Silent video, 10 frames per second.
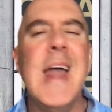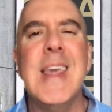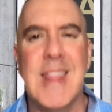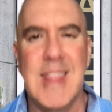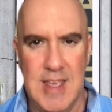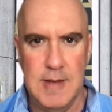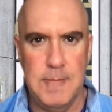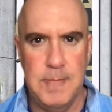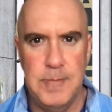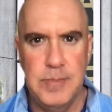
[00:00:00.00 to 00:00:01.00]
anything.
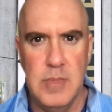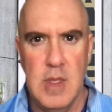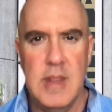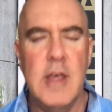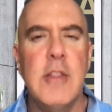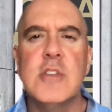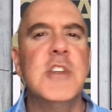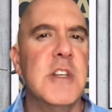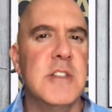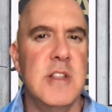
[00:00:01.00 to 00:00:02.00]
Now, those
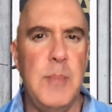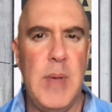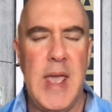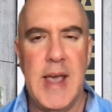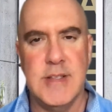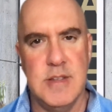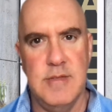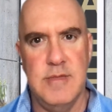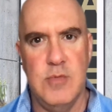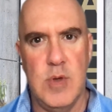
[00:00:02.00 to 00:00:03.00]
are just on the
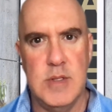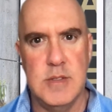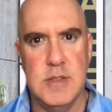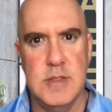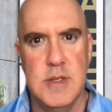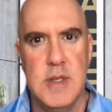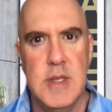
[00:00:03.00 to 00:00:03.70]
passive ones.